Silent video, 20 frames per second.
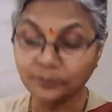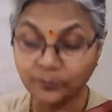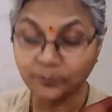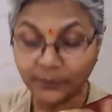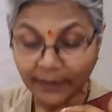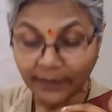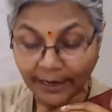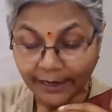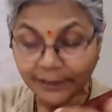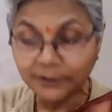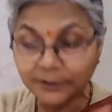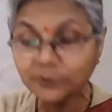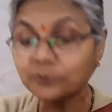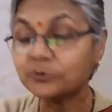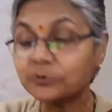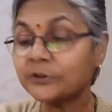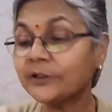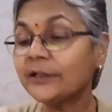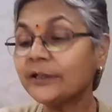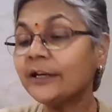prior
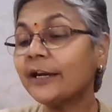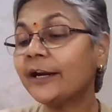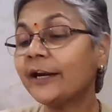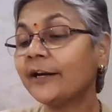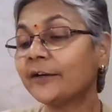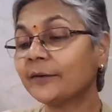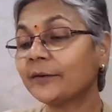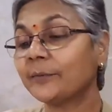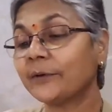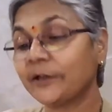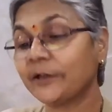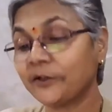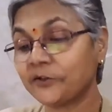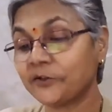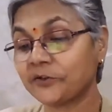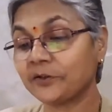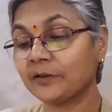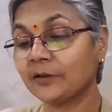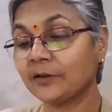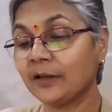to the
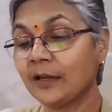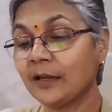interpretation.